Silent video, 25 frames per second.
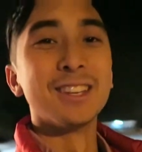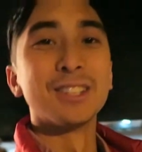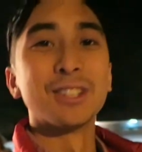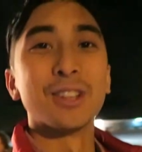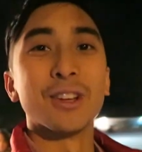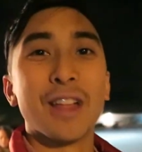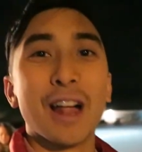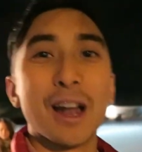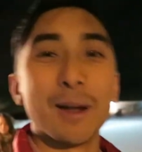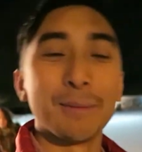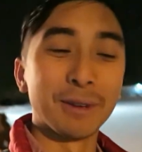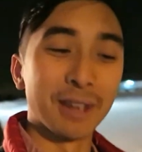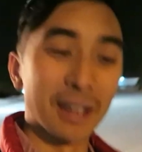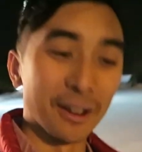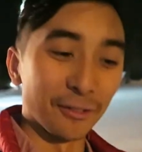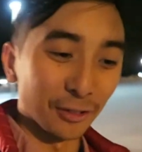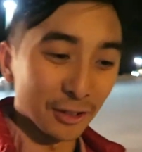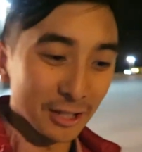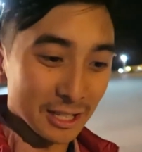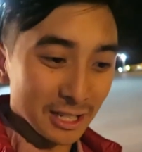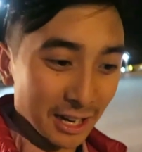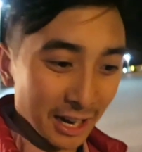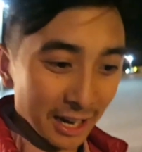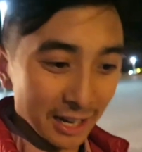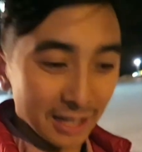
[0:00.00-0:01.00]
So that'll be it
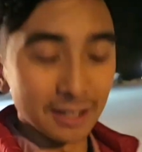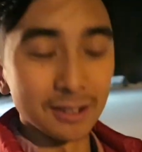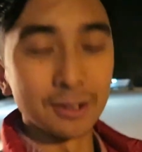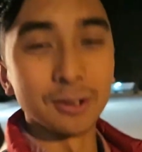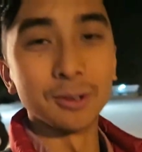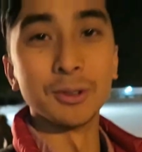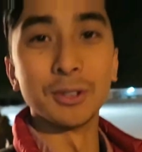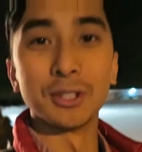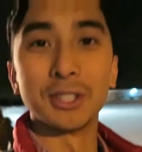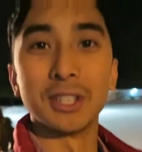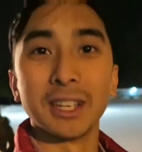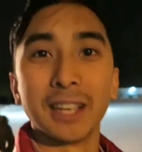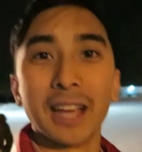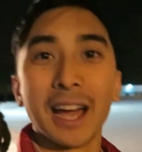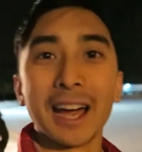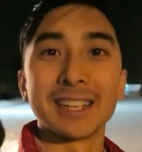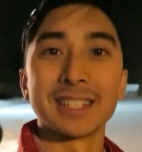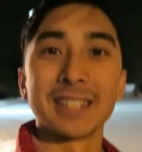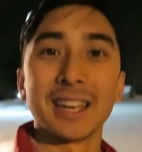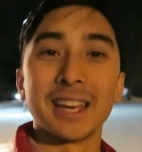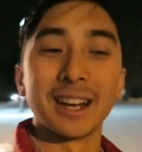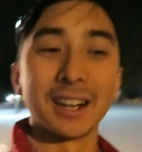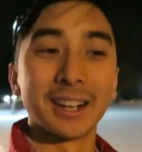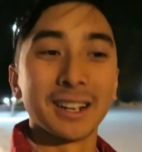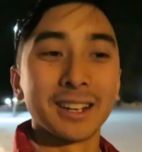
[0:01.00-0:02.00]
for tonight. We'll see you
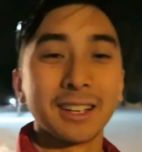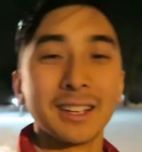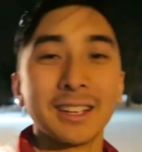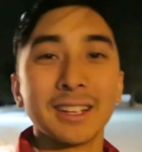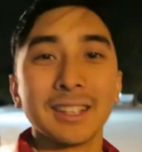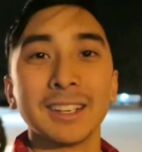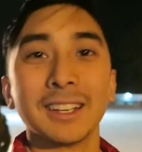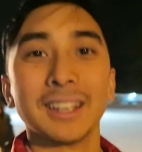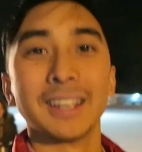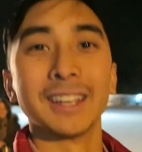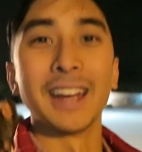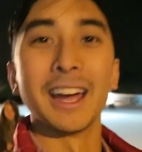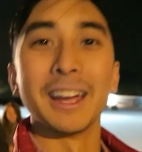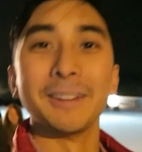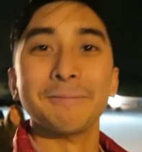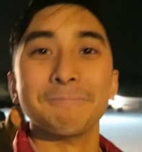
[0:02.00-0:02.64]
guys later. Good